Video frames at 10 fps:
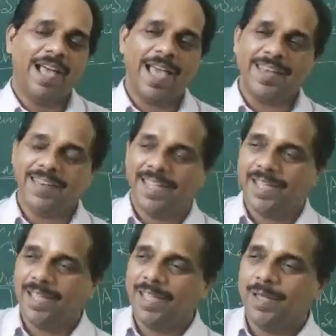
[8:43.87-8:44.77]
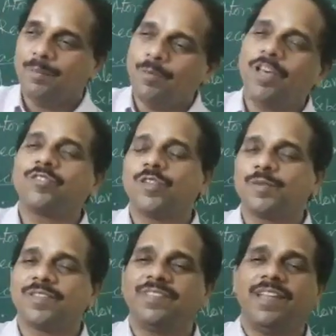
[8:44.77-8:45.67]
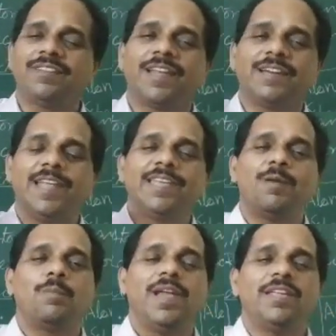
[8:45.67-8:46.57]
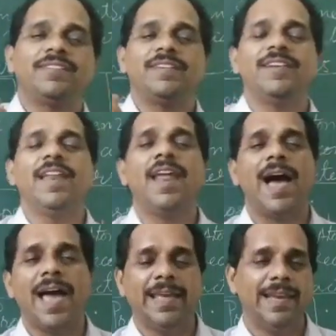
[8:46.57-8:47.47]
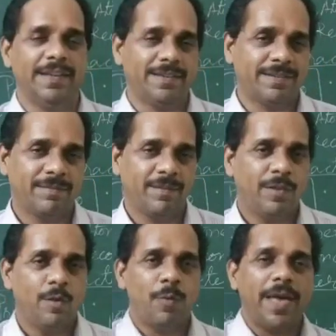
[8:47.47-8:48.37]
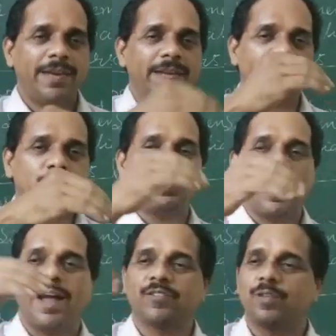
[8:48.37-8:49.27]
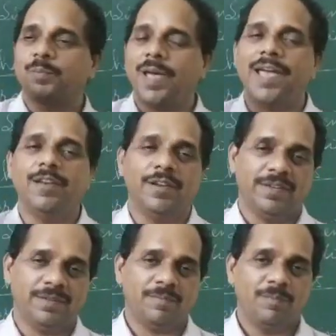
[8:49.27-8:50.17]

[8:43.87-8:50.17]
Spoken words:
And most of the scenes are taking place in an island. Various parts of the island.